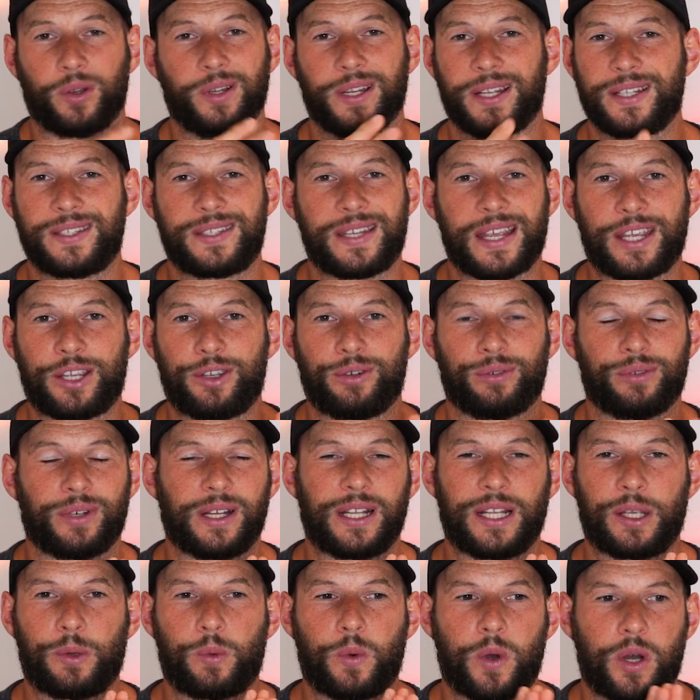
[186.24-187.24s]
or let's say you
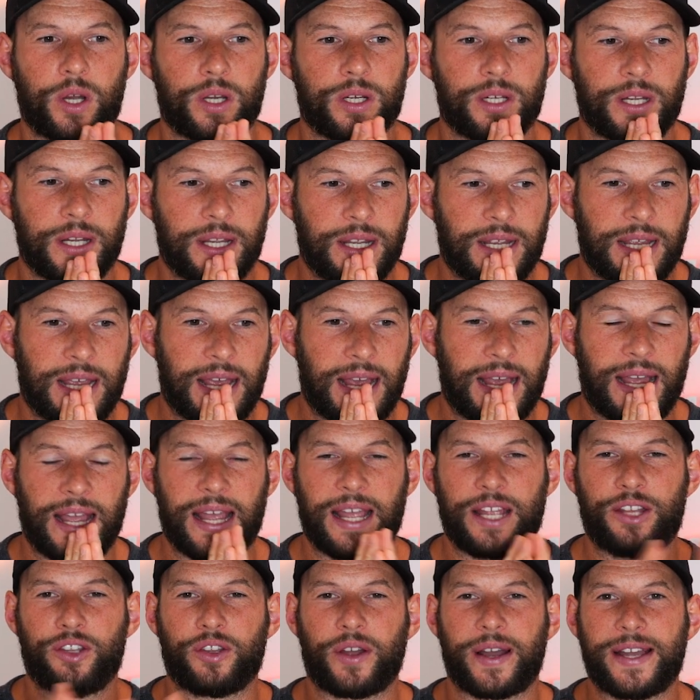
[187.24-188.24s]
really want
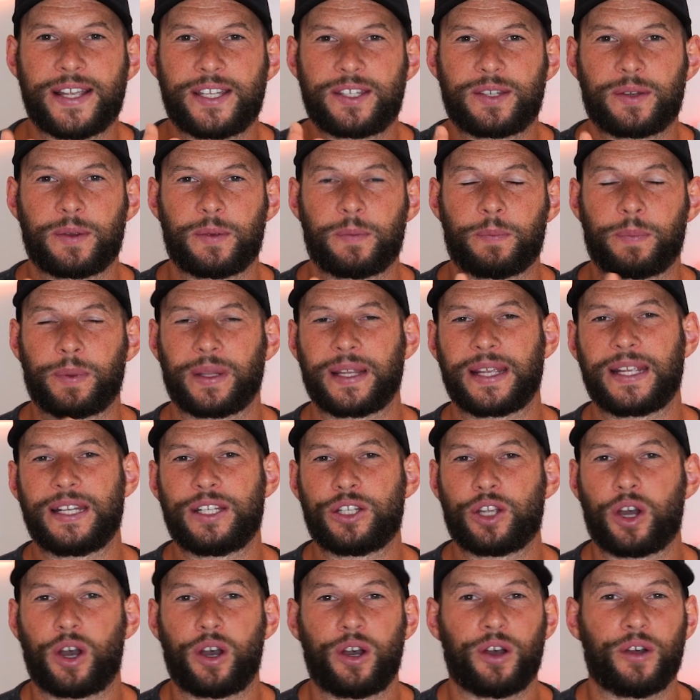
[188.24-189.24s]
uh, a nice
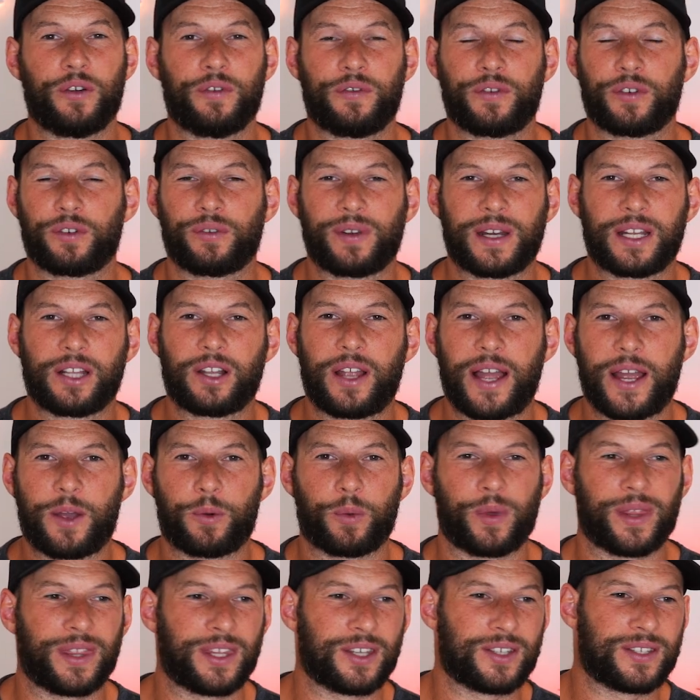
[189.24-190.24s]
blend of red
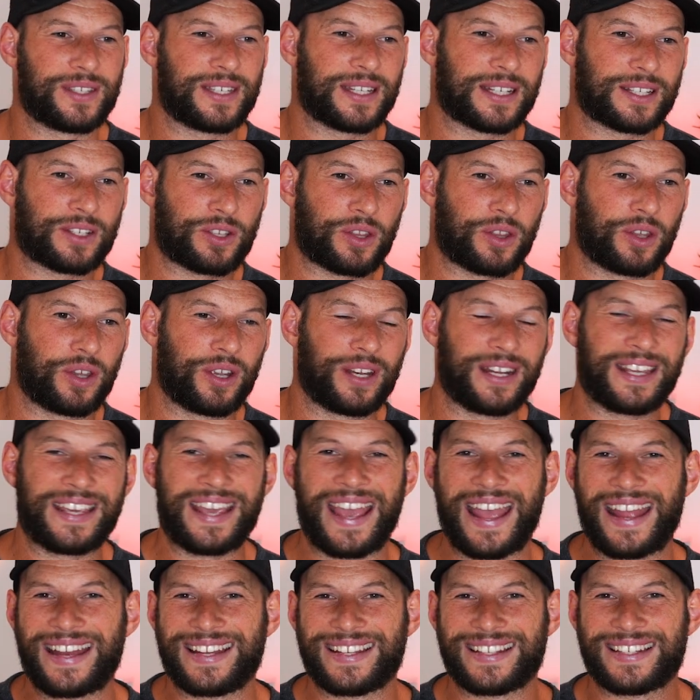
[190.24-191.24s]
light with your
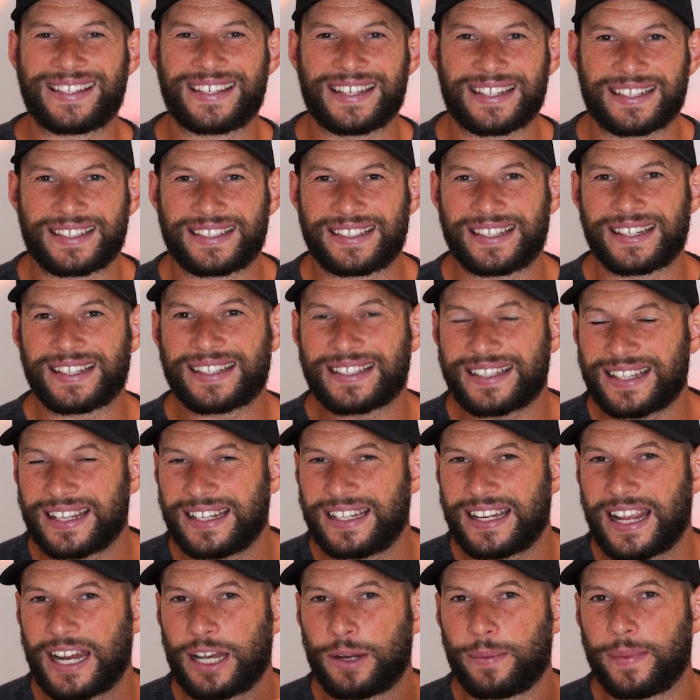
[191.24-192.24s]
630 and your 660
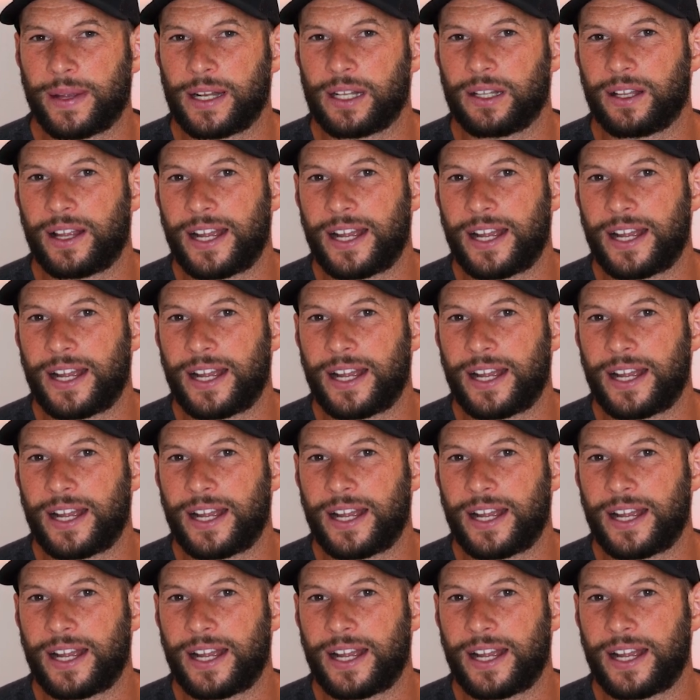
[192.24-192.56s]
nanometer